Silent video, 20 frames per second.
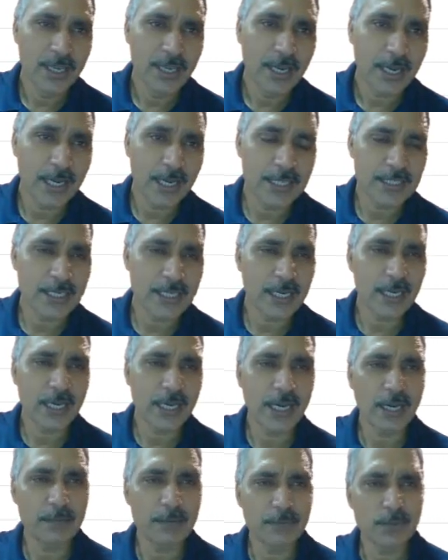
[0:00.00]
As
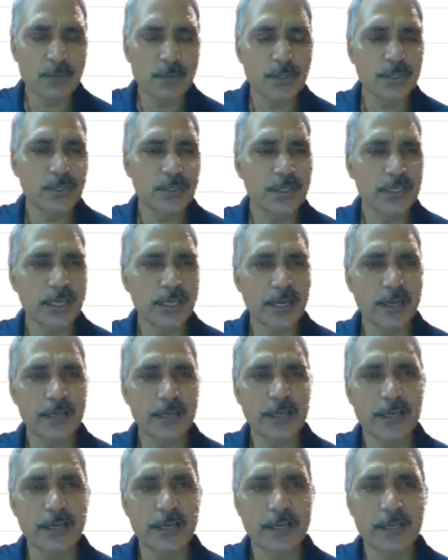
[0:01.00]
I have told you in
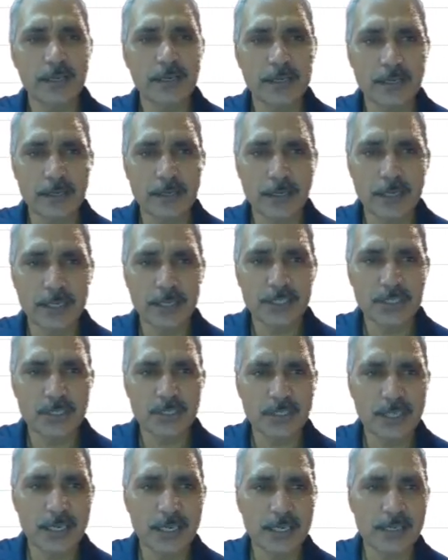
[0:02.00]
earlier lecture
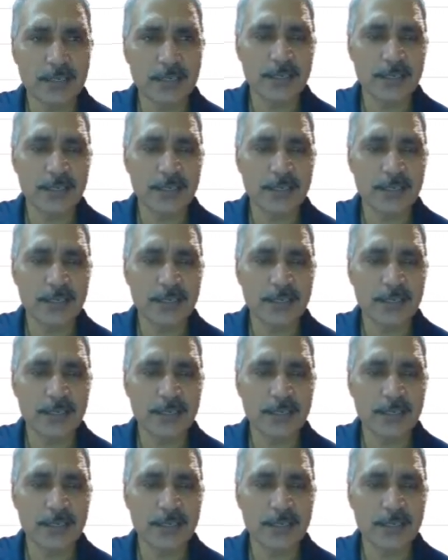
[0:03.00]
that